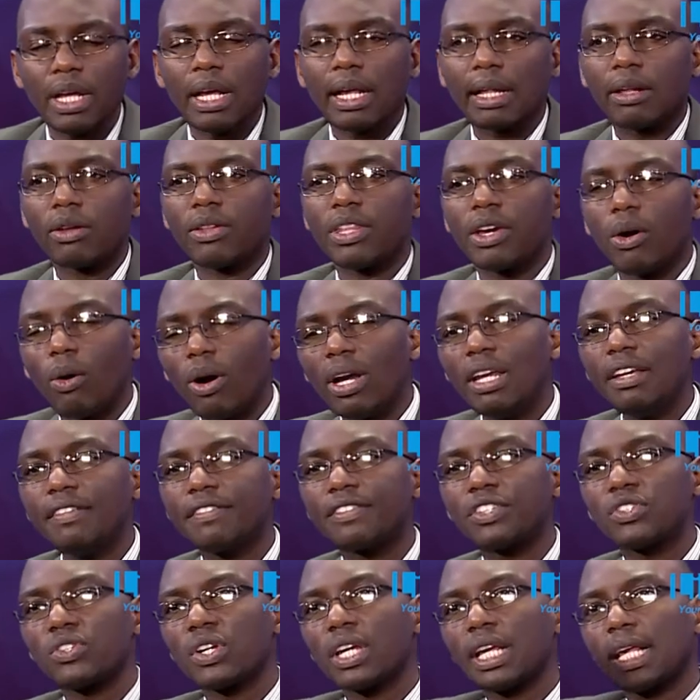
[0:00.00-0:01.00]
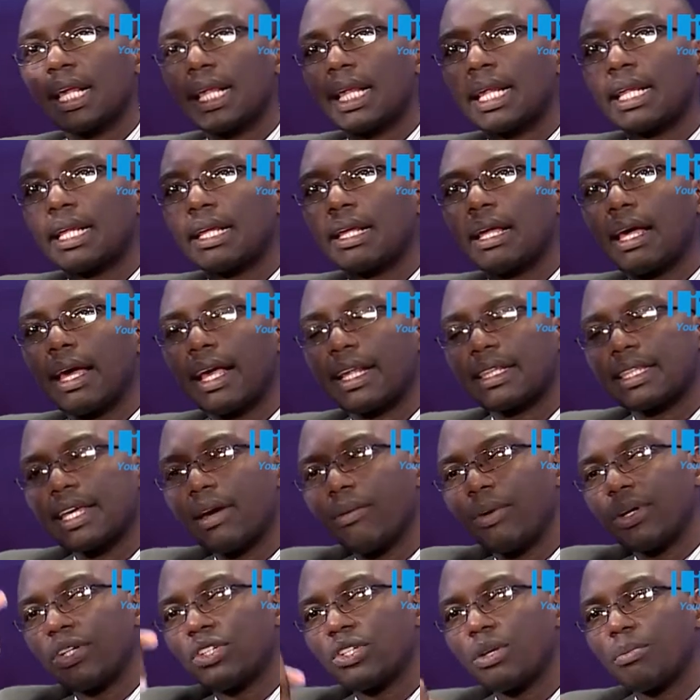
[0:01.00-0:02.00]
So the olive trees, as they
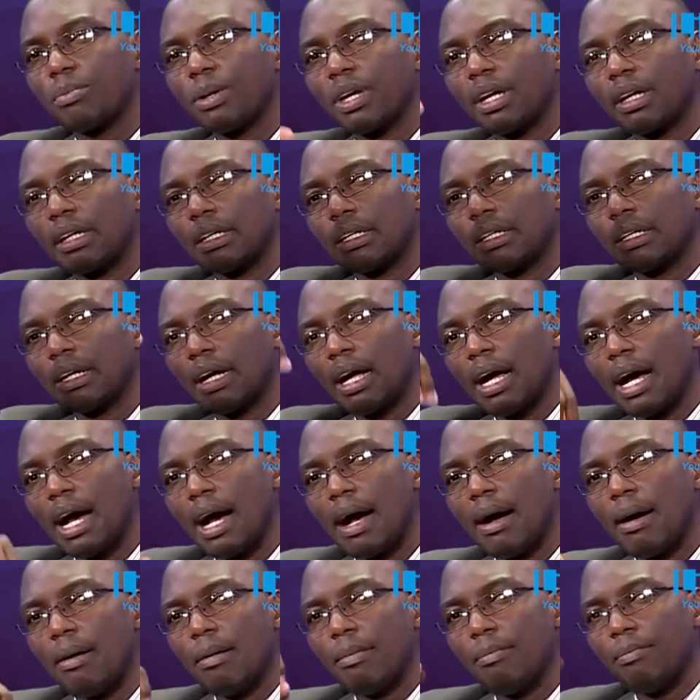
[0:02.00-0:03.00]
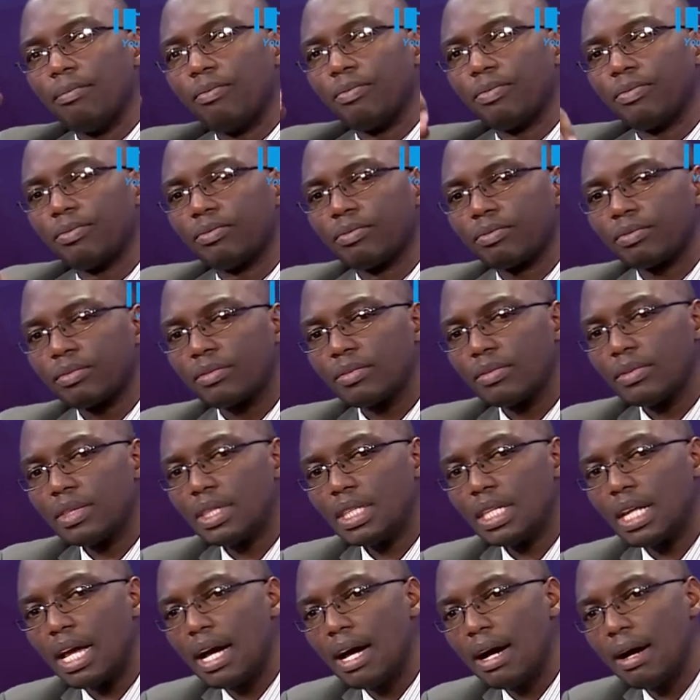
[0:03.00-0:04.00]
were dripping,
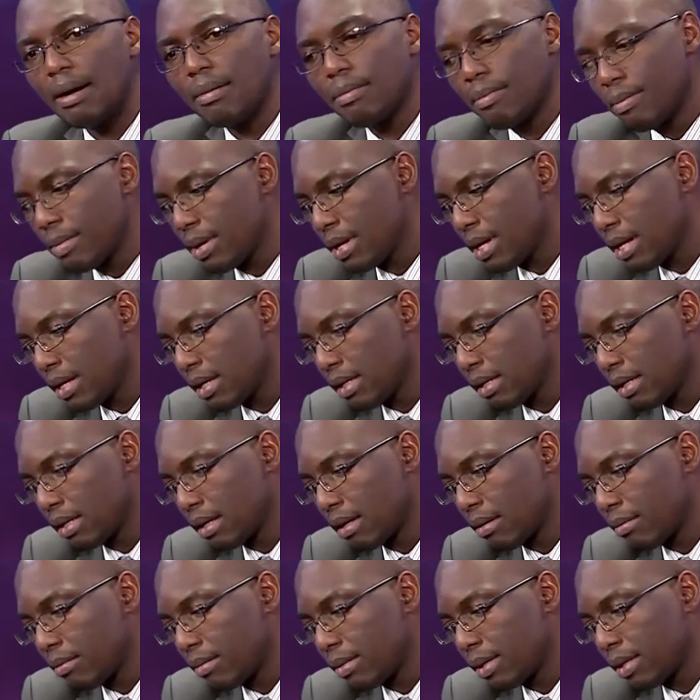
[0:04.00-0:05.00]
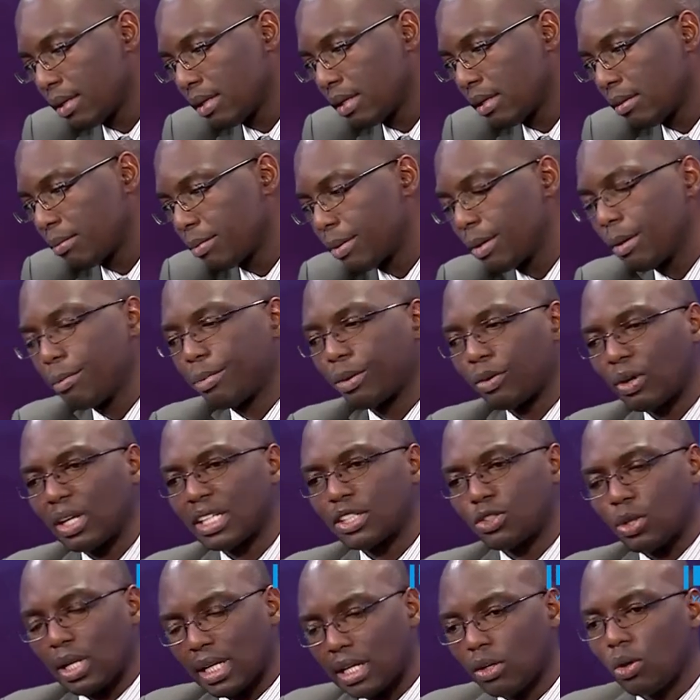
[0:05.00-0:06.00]
because
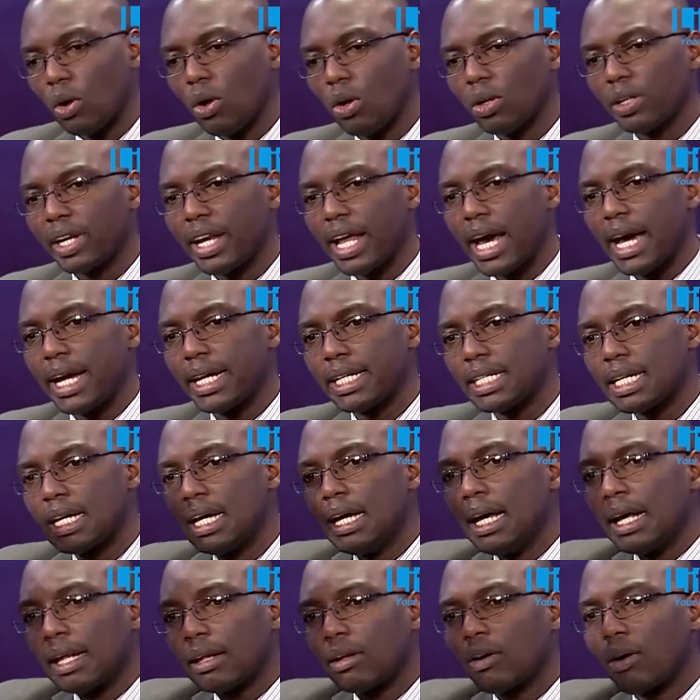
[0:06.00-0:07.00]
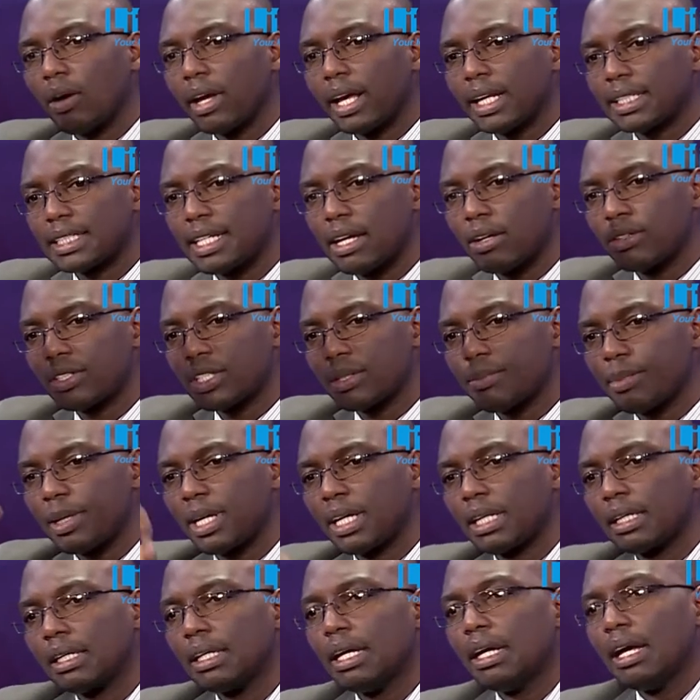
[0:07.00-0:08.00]
it was a cold night, so as they were
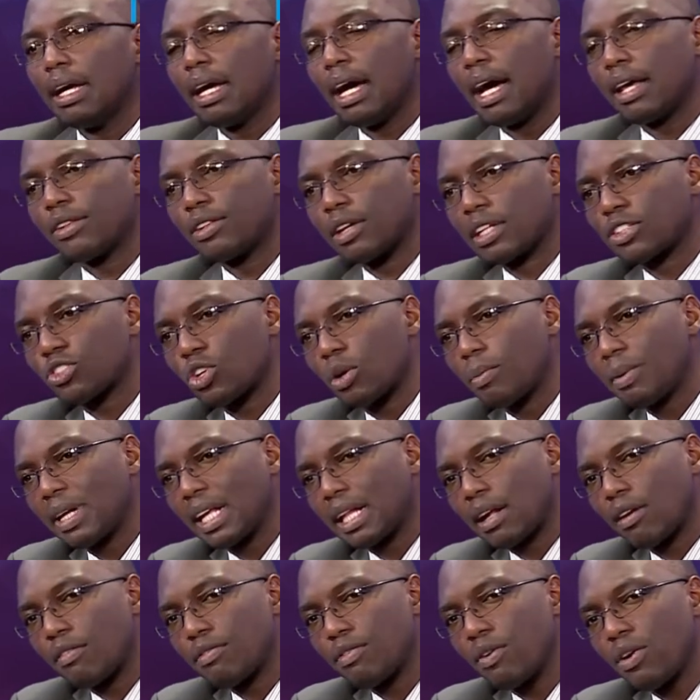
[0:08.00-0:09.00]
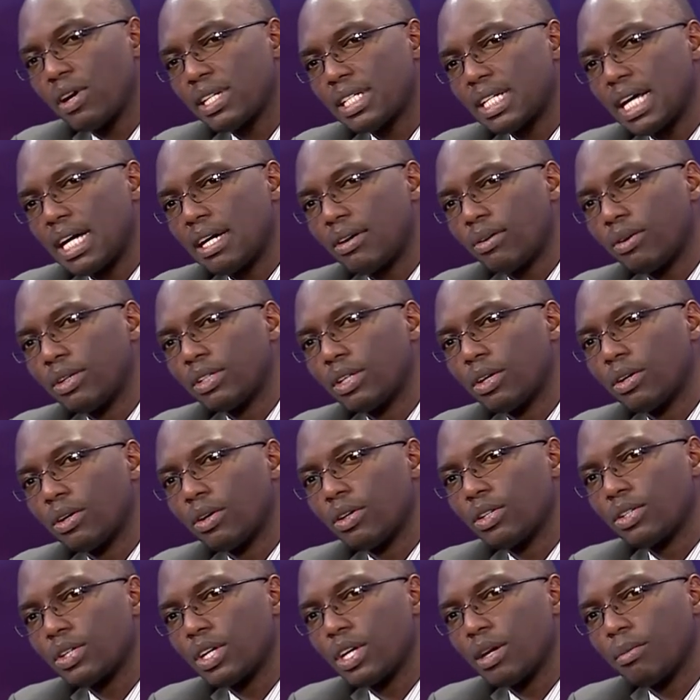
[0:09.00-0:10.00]
dripping those droplets of water
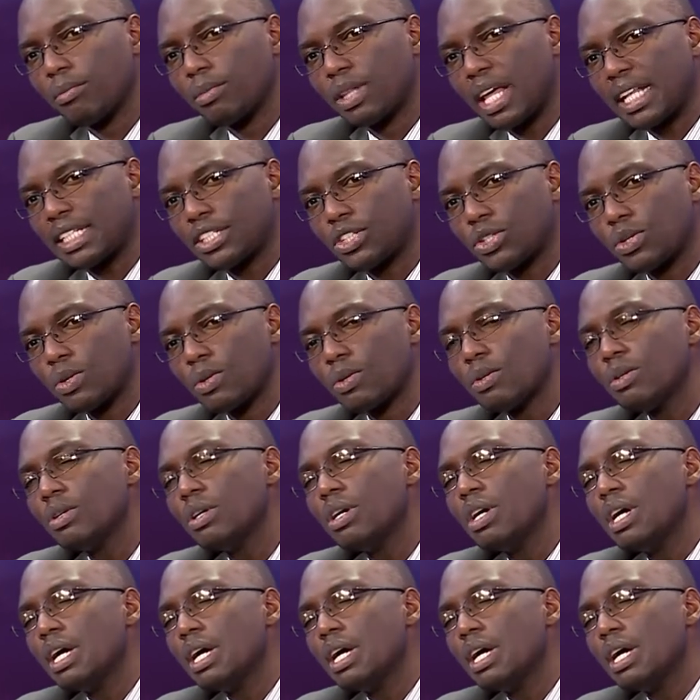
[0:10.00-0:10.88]
onto him, that too.